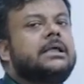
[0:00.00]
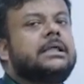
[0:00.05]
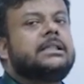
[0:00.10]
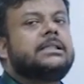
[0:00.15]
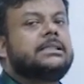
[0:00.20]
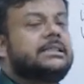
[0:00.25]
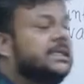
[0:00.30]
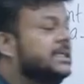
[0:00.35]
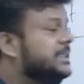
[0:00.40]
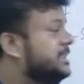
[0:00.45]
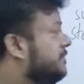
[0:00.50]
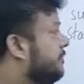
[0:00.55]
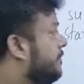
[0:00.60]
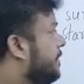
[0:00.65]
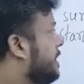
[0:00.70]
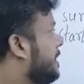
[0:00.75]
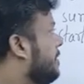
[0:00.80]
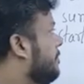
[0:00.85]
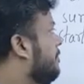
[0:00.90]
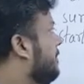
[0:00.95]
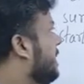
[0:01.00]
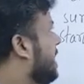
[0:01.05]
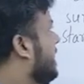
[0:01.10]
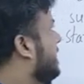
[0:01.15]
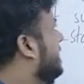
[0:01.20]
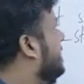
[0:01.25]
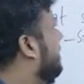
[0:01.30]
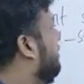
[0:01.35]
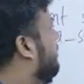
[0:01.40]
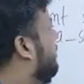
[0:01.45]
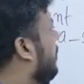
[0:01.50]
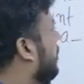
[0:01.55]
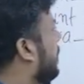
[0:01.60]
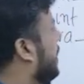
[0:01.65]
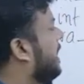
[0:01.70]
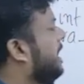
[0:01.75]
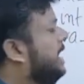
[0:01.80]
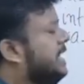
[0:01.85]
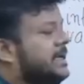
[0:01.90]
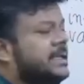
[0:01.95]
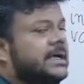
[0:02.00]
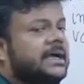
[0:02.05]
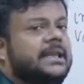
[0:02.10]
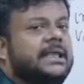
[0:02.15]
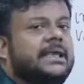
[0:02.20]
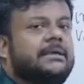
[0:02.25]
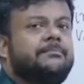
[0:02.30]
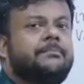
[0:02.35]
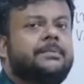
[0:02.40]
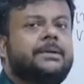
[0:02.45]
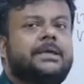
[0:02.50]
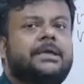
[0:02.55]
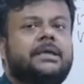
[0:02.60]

This will make the pointer AP